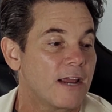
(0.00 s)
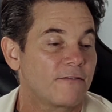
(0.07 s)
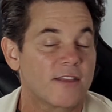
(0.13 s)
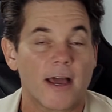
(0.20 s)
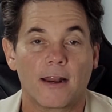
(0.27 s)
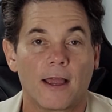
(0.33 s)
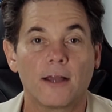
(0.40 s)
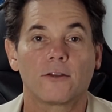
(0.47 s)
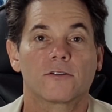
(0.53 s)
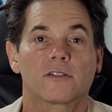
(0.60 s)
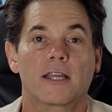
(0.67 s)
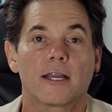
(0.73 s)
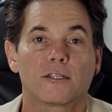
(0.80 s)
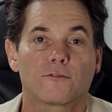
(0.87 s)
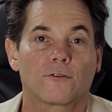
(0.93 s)
if that L
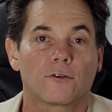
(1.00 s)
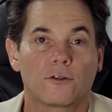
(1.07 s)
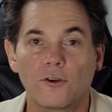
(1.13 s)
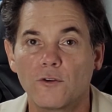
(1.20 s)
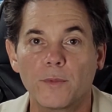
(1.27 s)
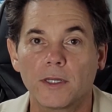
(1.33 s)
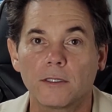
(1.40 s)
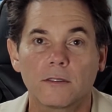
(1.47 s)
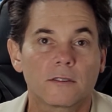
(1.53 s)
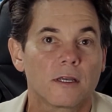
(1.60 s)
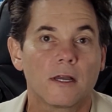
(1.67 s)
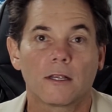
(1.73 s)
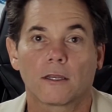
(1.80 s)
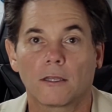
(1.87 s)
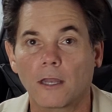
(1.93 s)
stands for lumens,
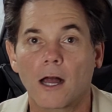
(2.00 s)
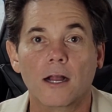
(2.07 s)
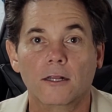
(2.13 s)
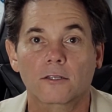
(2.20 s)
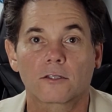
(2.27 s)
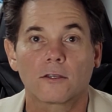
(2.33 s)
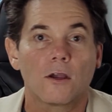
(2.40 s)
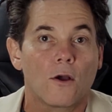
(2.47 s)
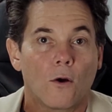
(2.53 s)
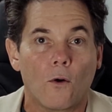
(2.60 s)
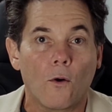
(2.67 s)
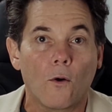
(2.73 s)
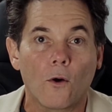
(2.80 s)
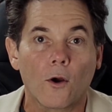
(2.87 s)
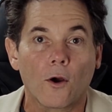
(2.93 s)
lux,
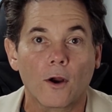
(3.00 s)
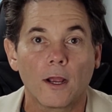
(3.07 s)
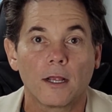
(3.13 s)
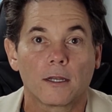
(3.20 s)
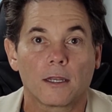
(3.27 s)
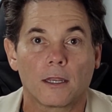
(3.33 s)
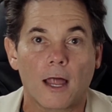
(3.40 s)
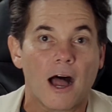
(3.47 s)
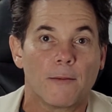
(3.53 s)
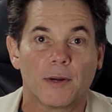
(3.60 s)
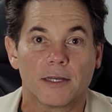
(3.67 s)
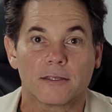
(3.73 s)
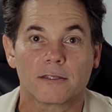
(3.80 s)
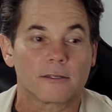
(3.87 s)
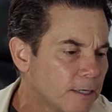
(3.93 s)
or
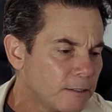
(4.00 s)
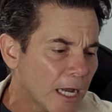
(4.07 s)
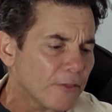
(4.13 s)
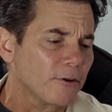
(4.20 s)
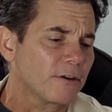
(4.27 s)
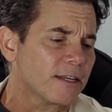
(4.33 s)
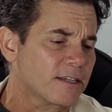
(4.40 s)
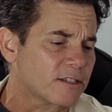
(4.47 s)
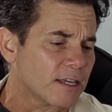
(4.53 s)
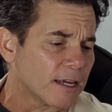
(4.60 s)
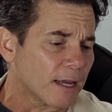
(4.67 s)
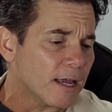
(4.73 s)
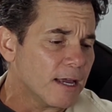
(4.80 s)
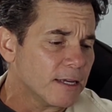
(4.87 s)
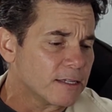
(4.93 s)
llamas. Another
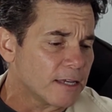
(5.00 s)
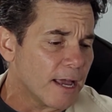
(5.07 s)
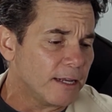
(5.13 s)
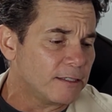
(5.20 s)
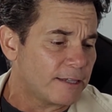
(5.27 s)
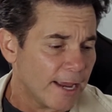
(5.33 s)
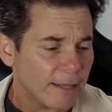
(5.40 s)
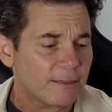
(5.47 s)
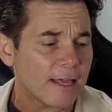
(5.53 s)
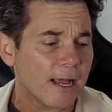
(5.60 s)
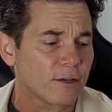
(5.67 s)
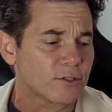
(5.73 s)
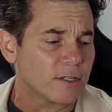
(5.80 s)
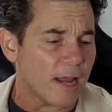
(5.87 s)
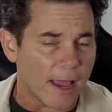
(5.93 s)
listing said
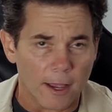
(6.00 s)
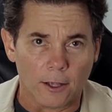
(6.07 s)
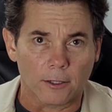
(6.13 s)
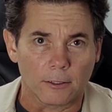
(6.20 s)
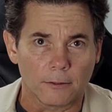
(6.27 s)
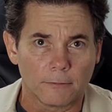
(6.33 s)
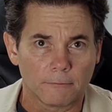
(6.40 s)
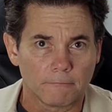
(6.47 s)
10,000 L.